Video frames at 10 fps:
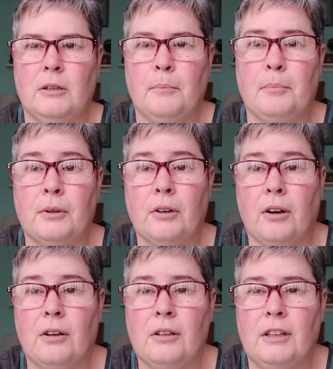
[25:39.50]
book
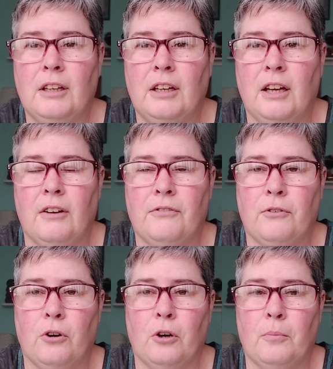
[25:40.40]
haul
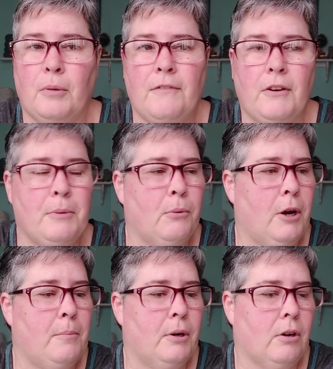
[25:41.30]
for my
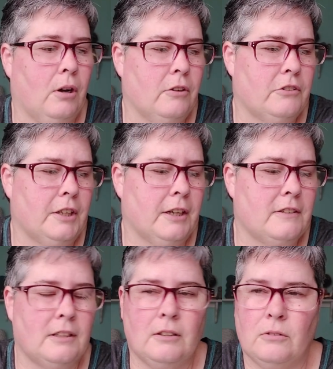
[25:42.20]
February book hauls. Like I
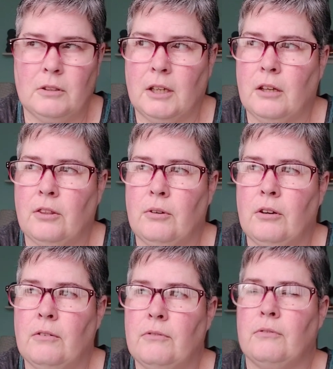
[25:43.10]
said, there was like three
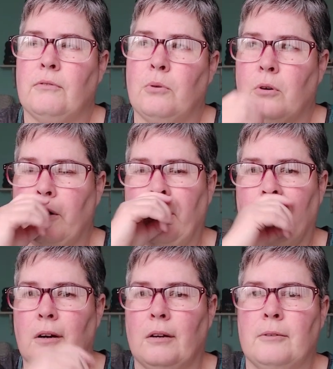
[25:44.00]
or four,